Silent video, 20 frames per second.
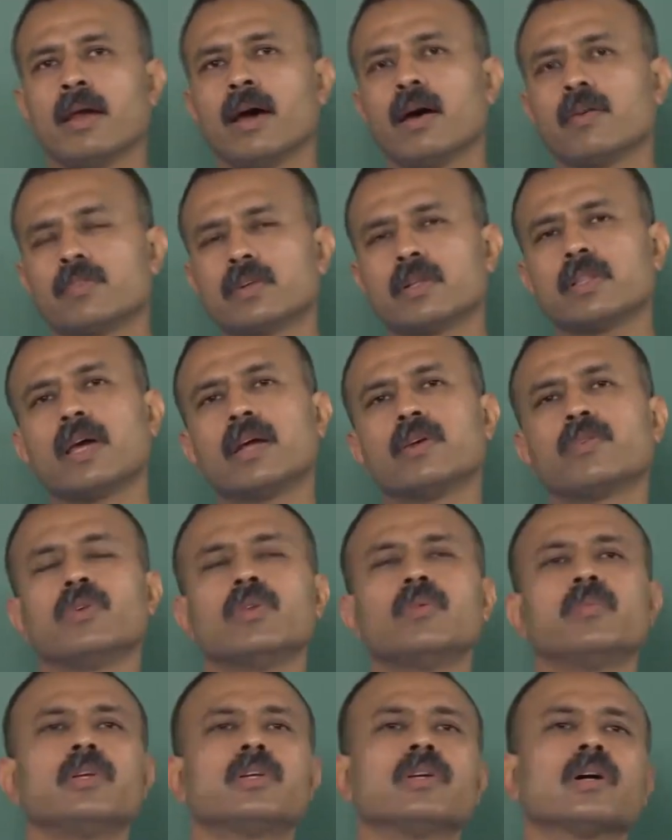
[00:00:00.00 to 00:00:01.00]
And after that
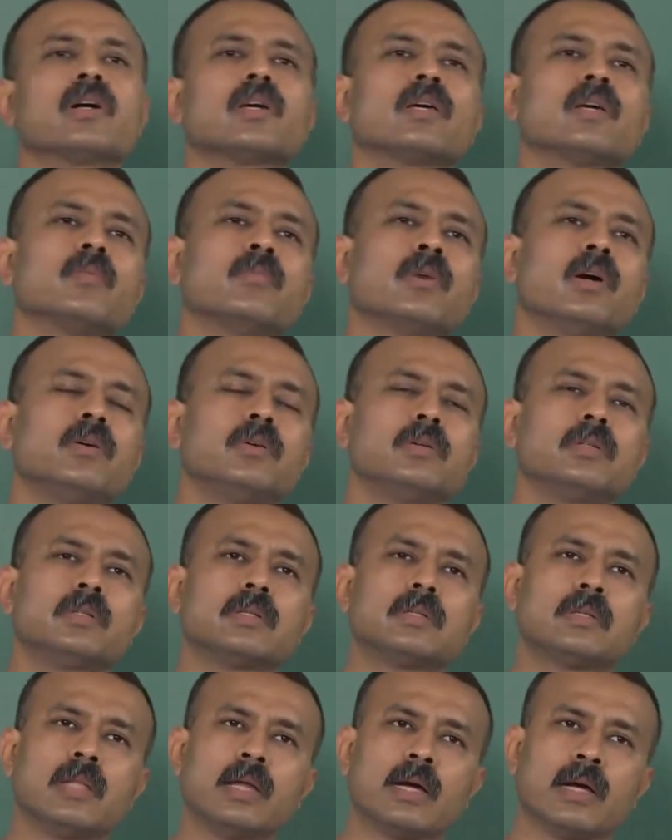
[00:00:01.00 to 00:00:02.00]
we will be talking about
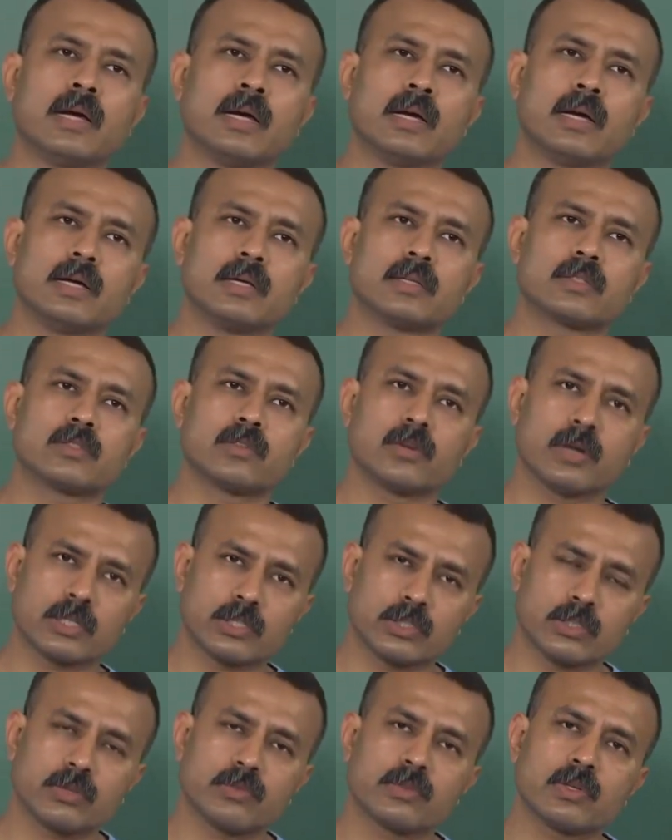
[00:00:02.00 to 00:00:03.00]
the
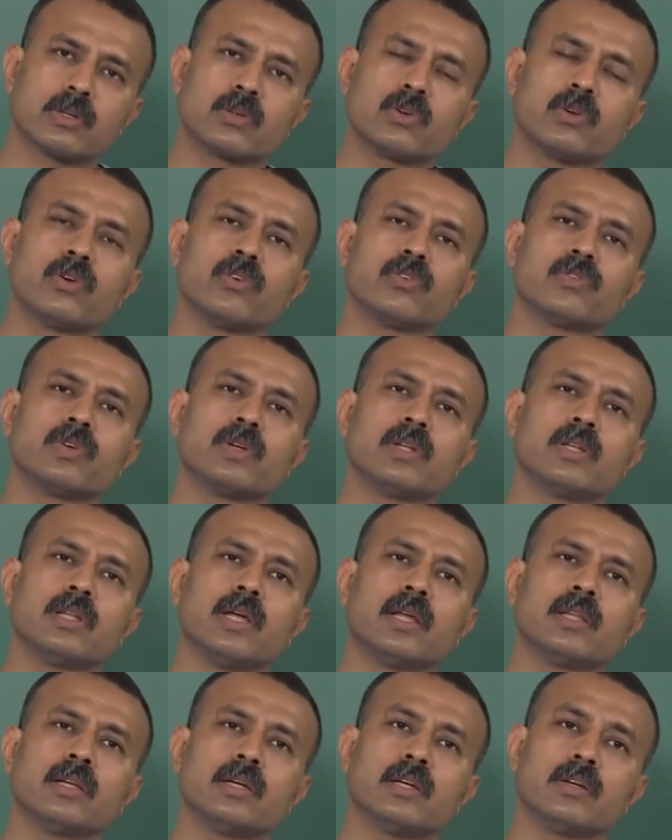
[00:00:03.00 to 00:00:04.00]
structure of the
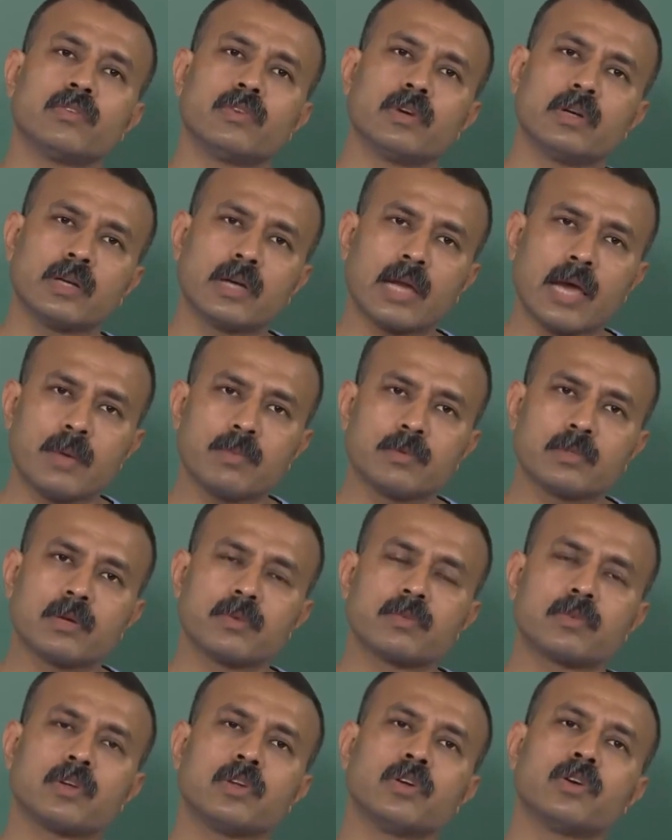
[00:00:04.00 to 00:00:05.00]
chlorophyll and the different
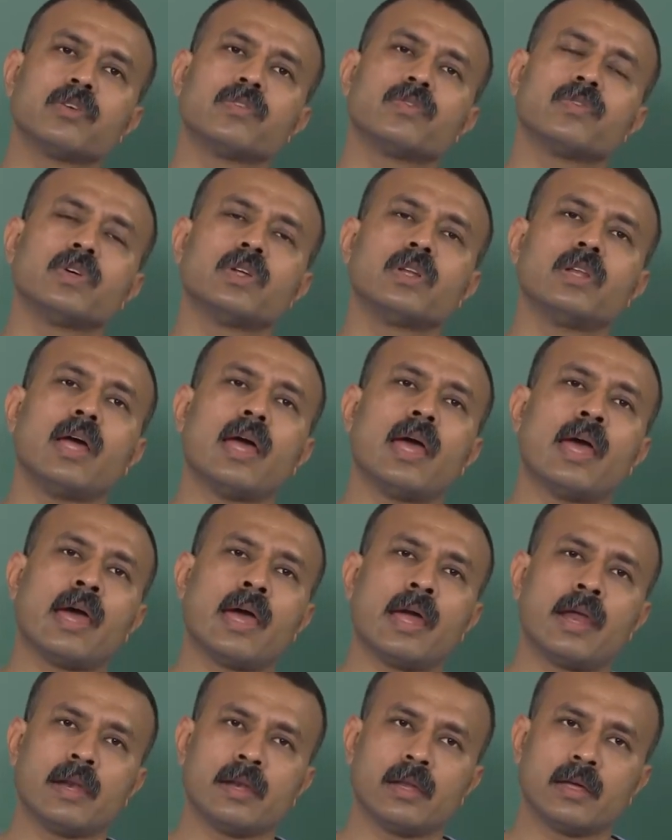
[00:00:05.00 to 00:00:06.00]
types of chlorophyll
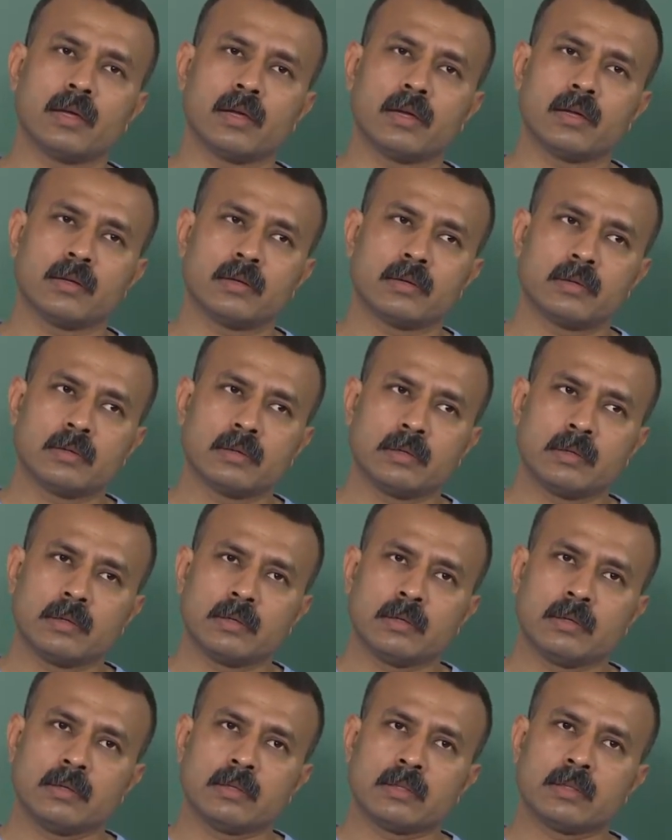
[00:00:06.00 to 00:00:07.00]
and
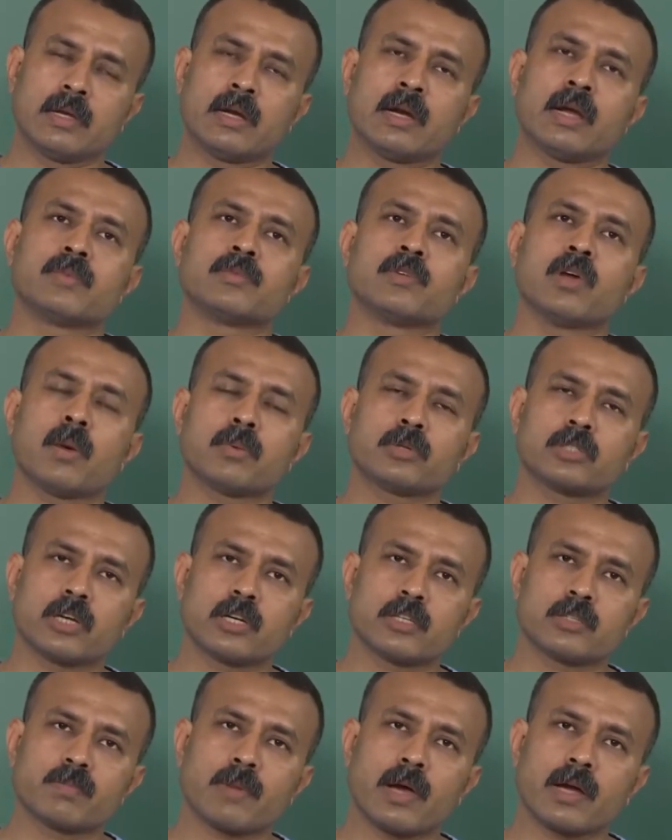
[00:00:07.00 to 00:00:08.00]
their
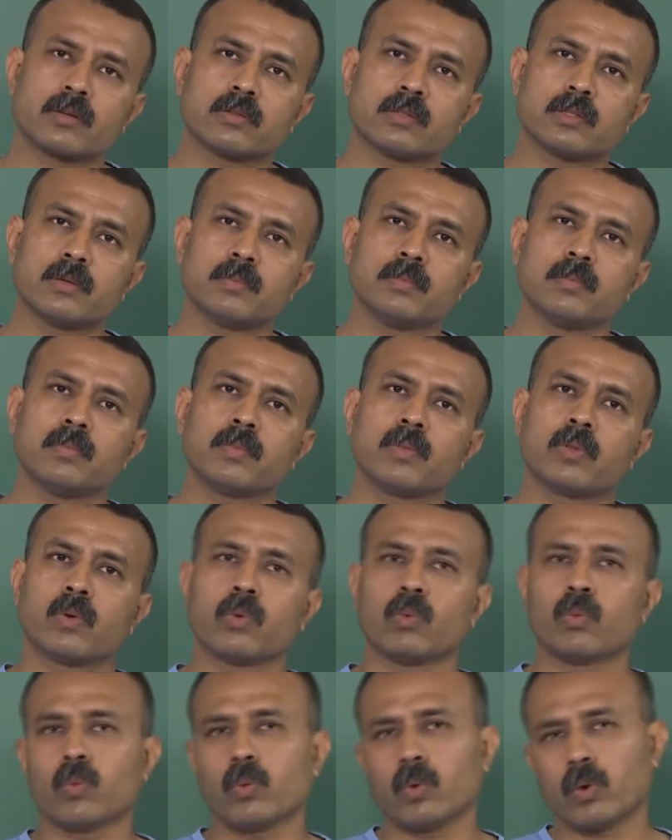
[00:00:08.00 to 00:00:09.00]
absorption spectrum,
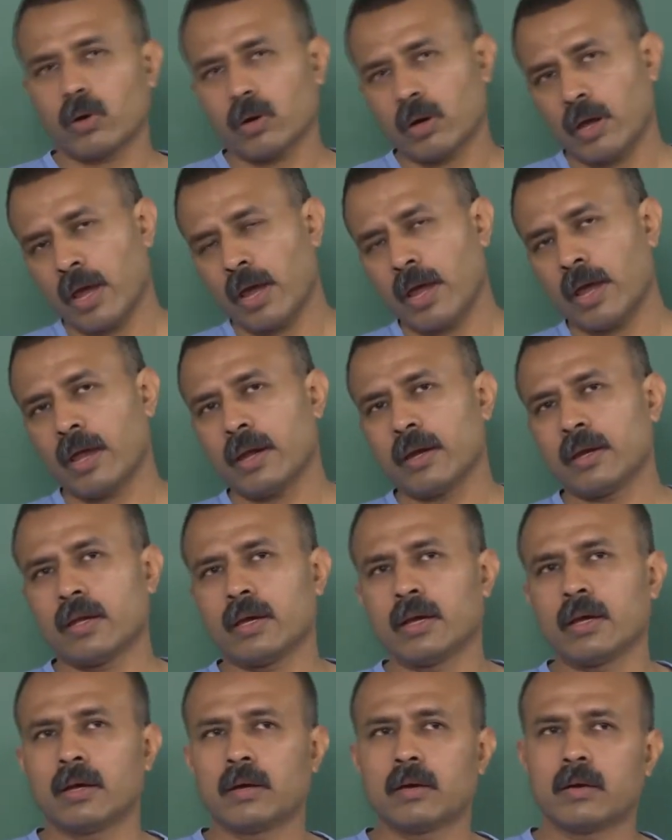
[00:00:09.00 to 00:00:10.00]

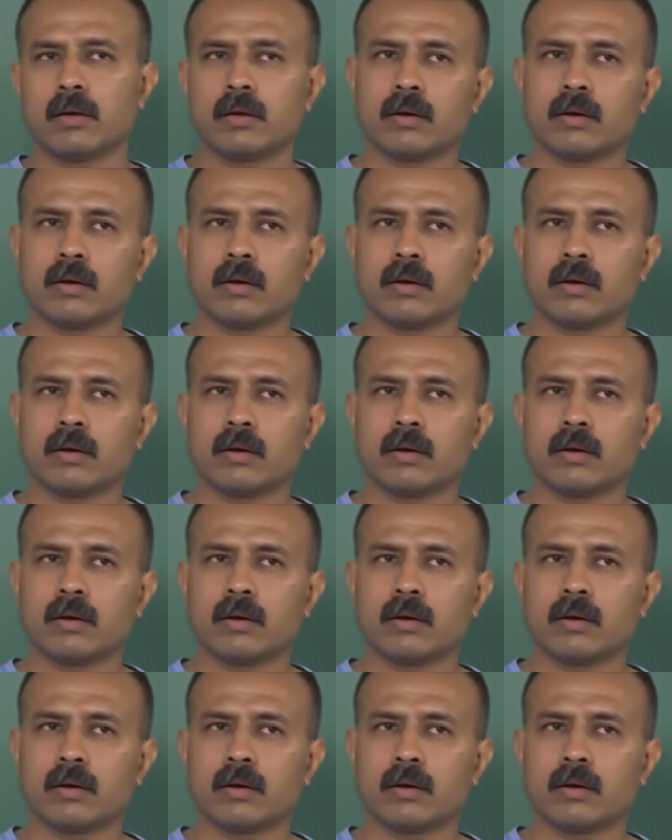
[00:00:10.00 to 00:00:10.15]
and